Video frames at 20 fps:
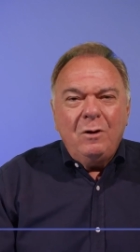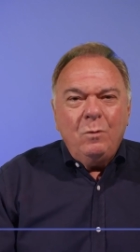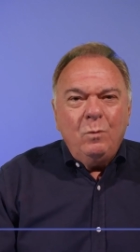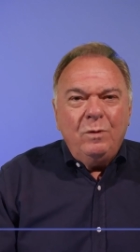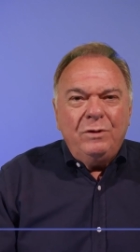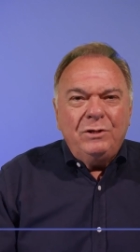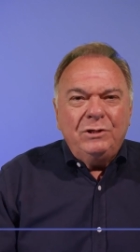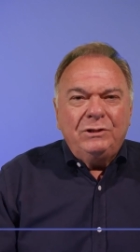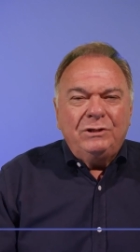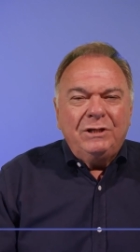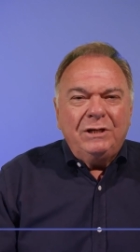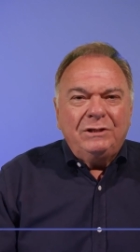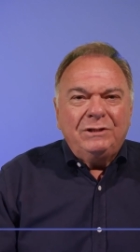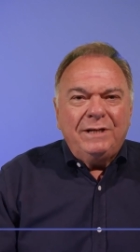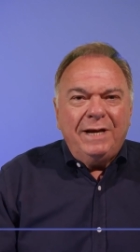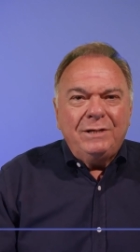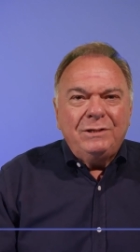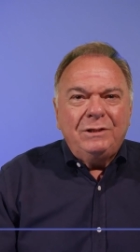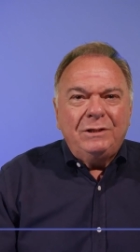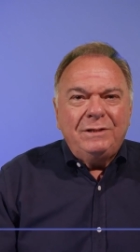with the
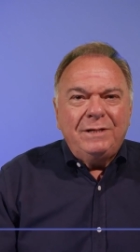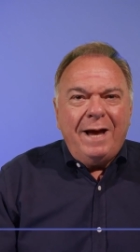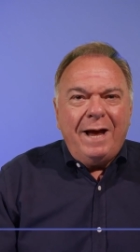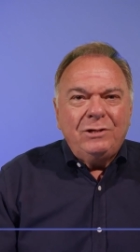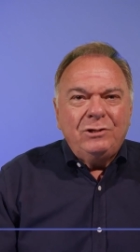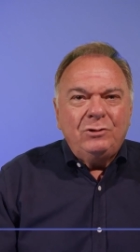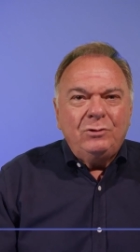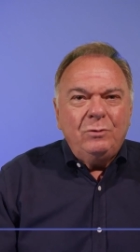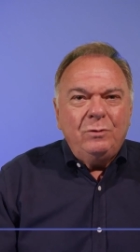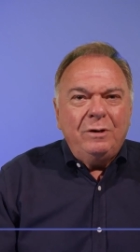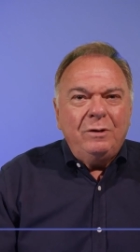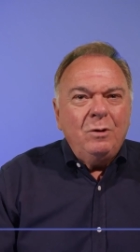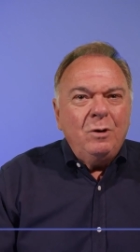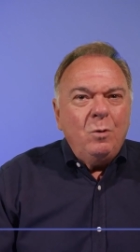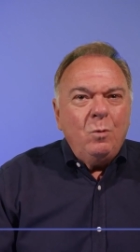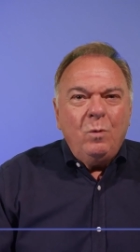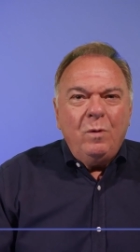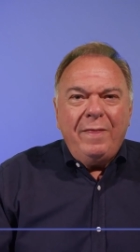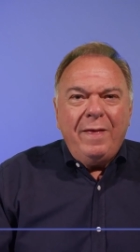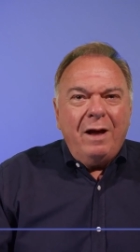success attached to it
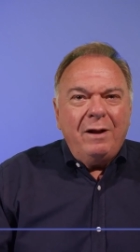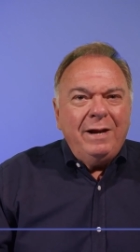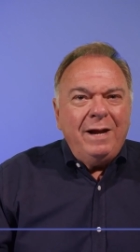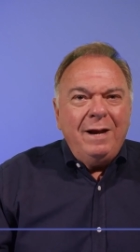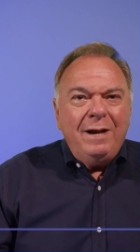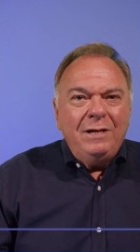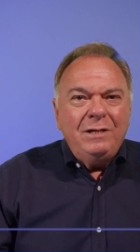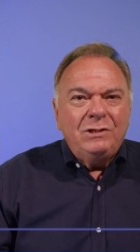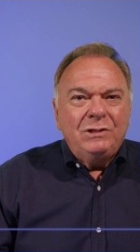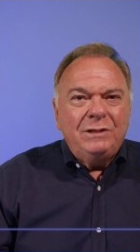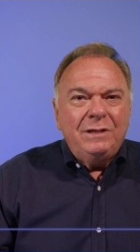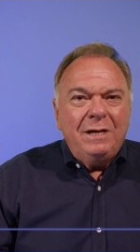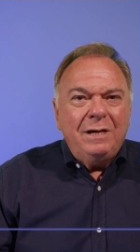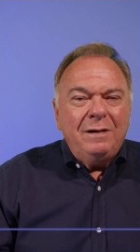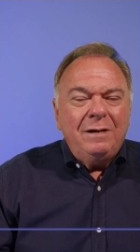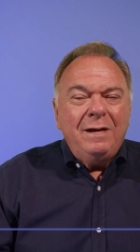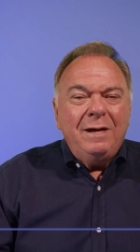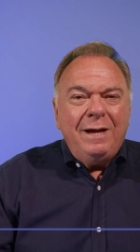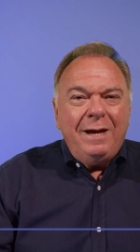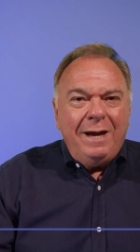without any
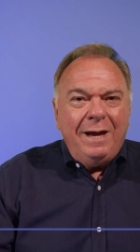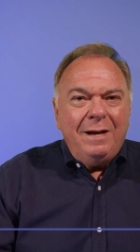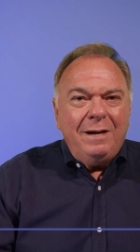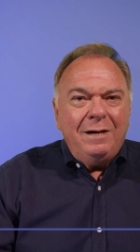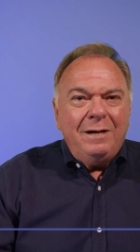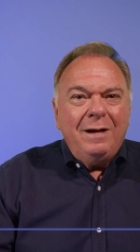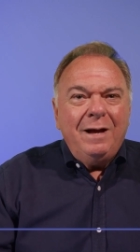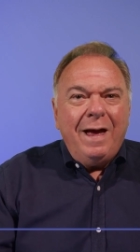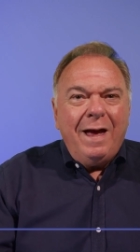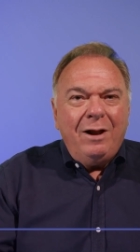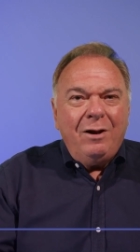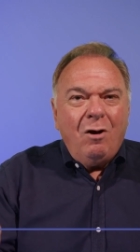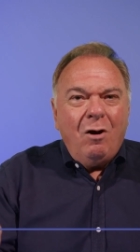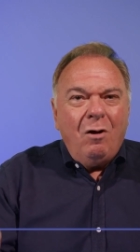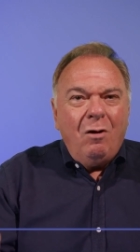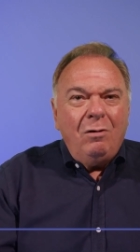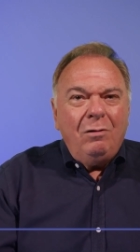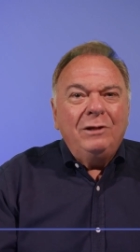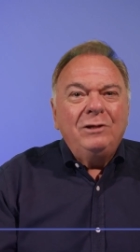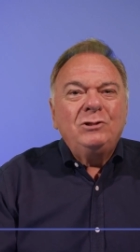sin in it at
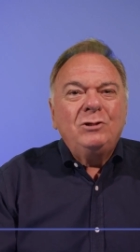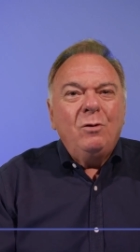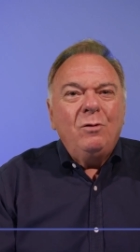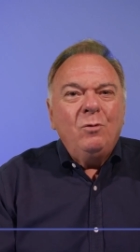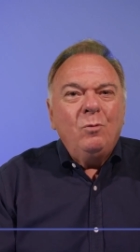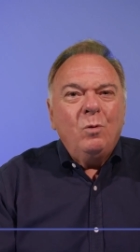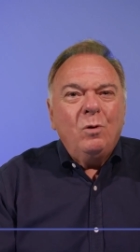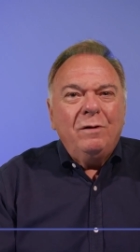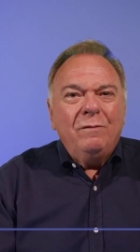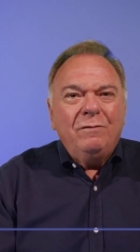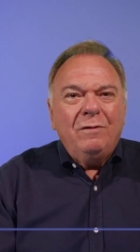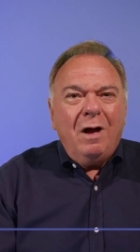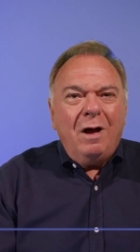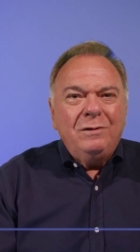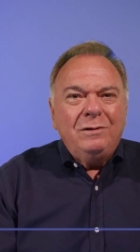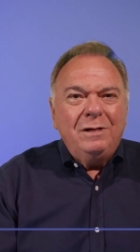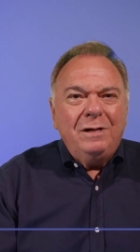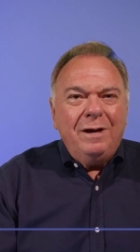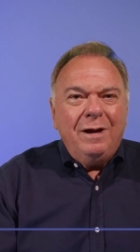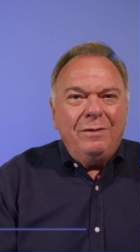all. Let's go to the Word of
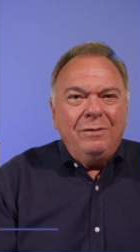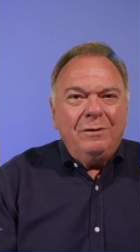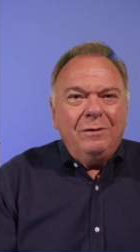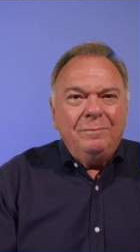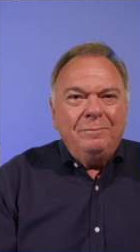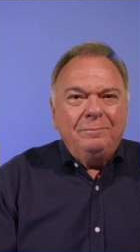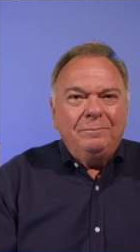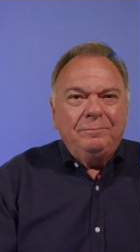God together.